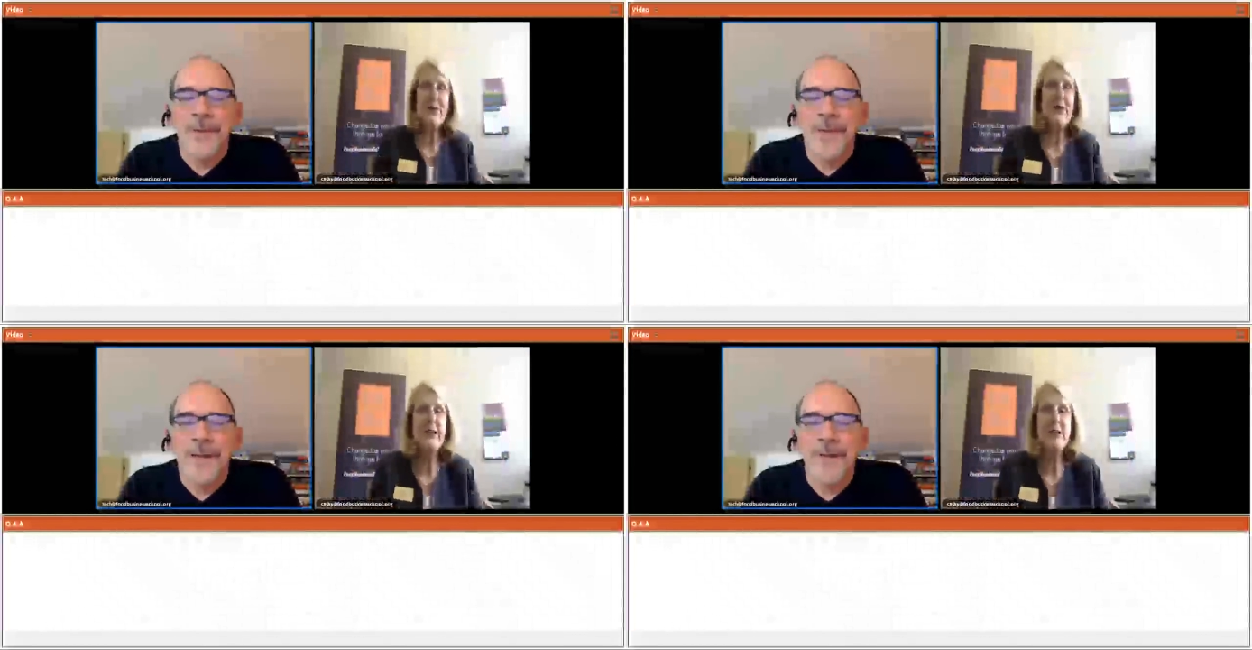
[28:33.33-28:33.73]
Speaker 1: a
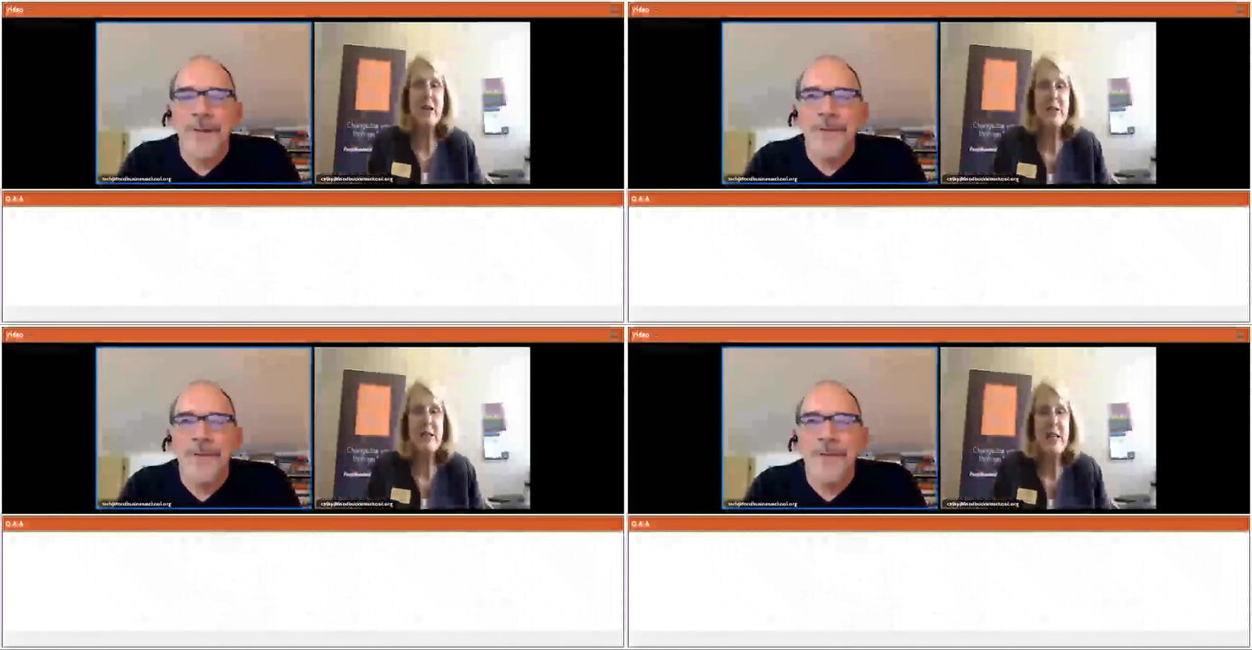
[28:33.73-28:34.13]
whole
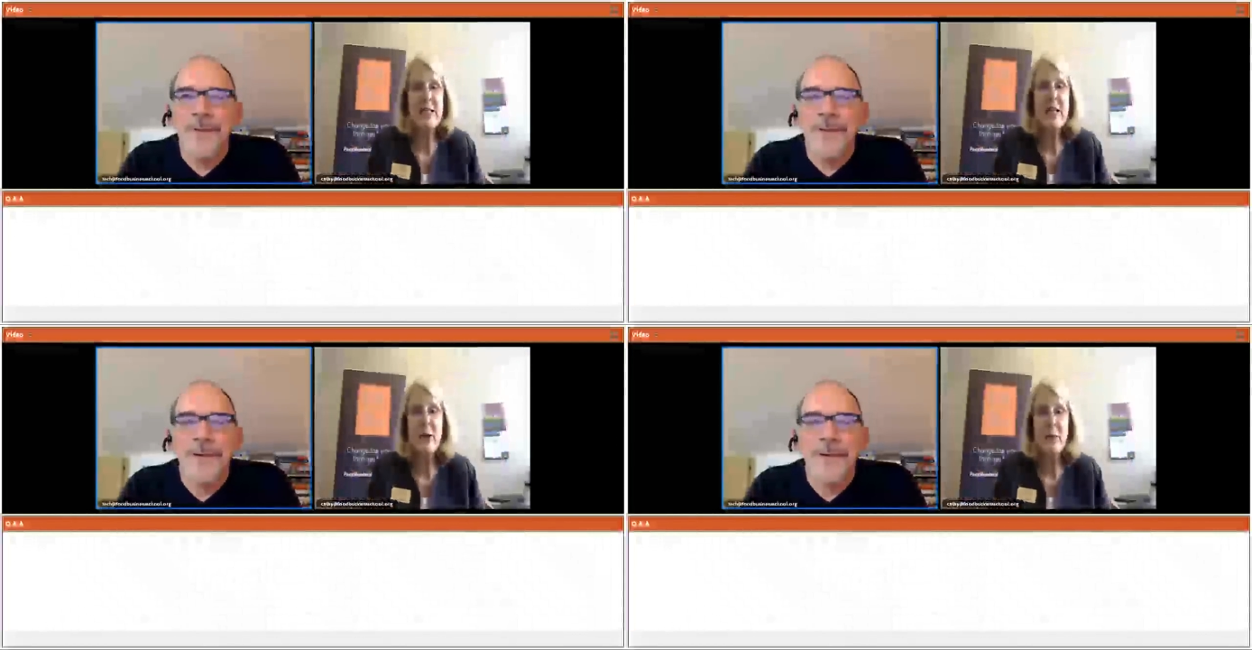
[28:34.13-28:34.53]
hour
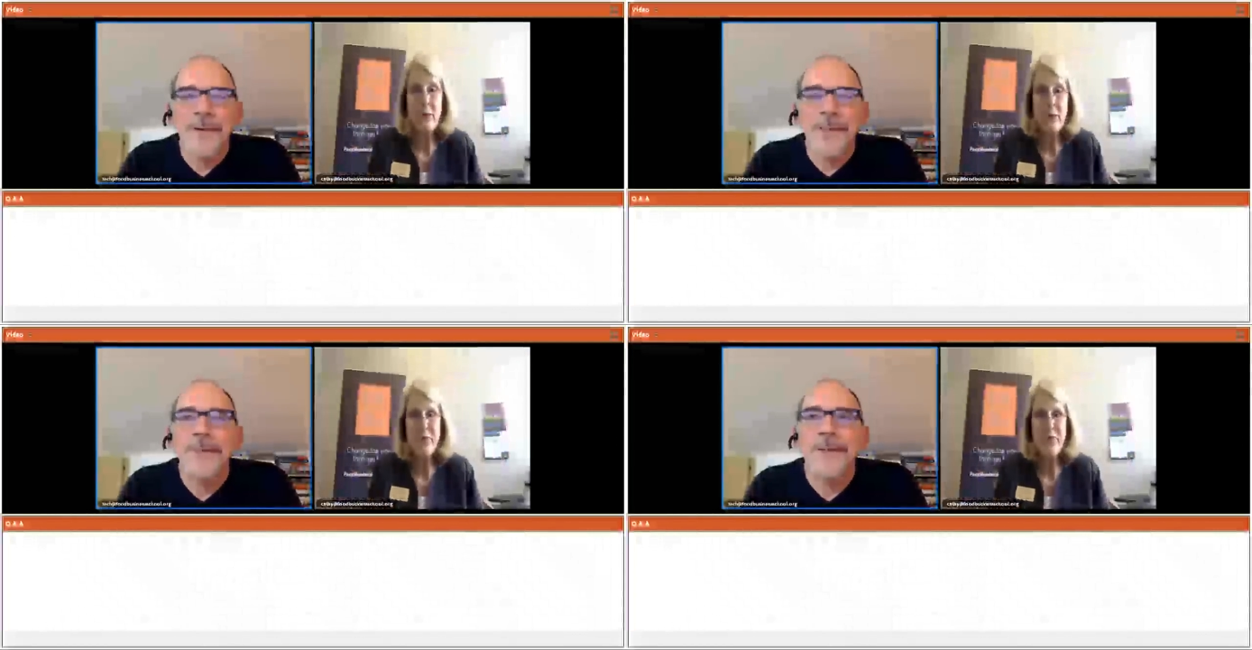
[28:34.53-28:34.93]
there,
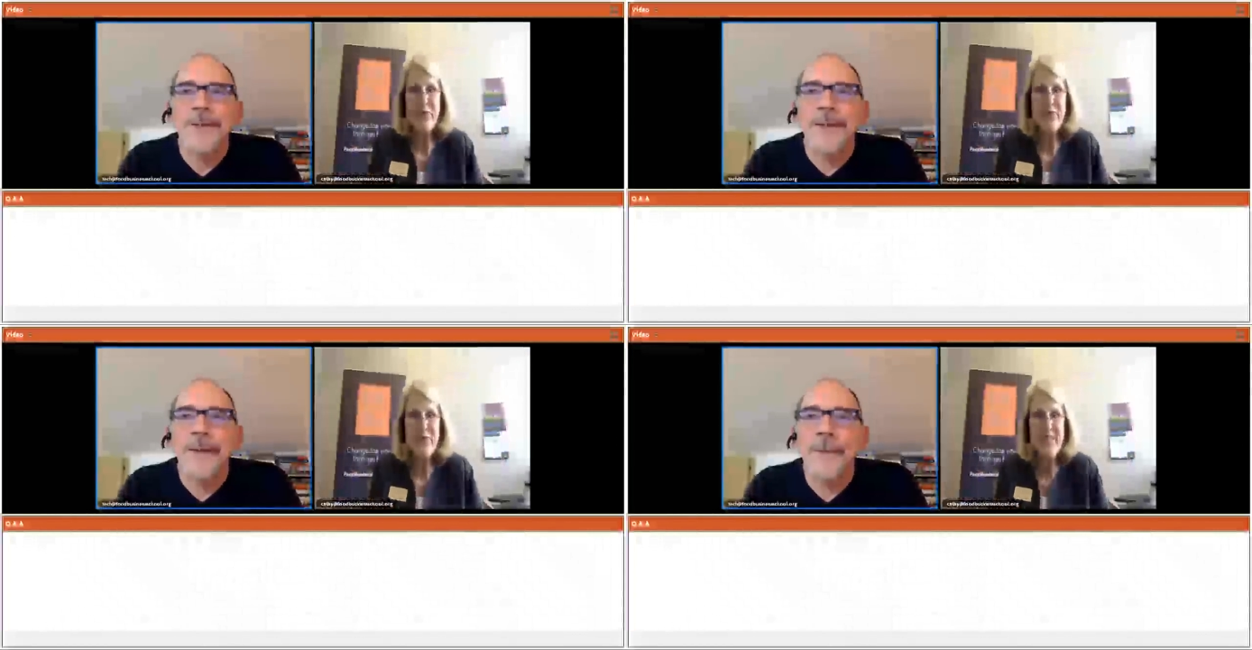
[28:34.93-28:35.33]
but
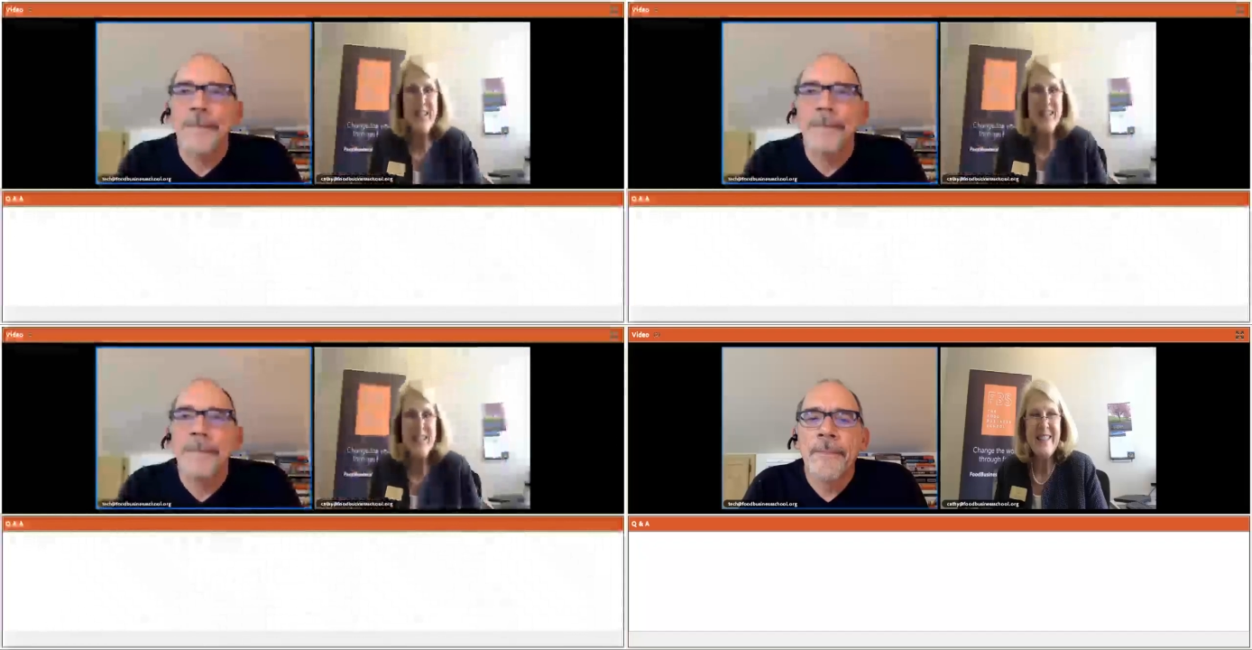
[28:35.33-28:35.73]
um,